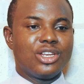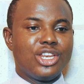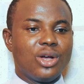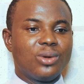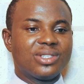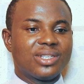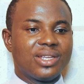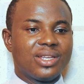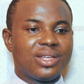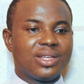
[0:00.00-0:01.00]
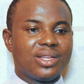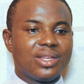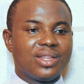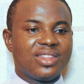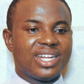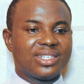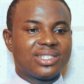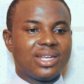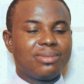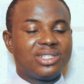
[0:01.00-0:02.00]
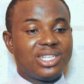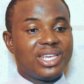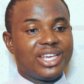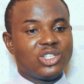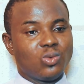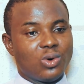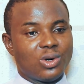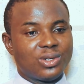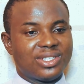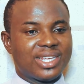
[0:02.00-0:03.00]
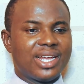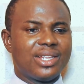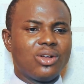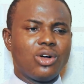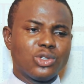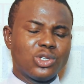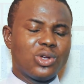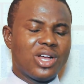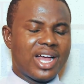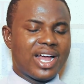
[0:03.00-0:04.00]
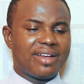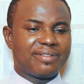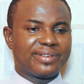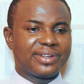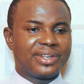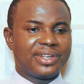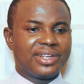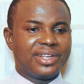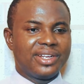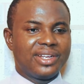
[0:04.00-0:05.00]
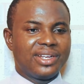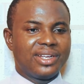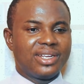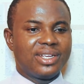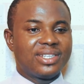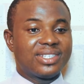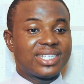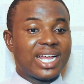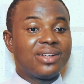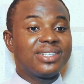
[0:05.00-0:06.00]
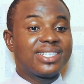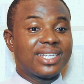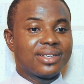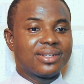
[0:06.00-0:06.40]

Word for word: Note that some th words can also have sound.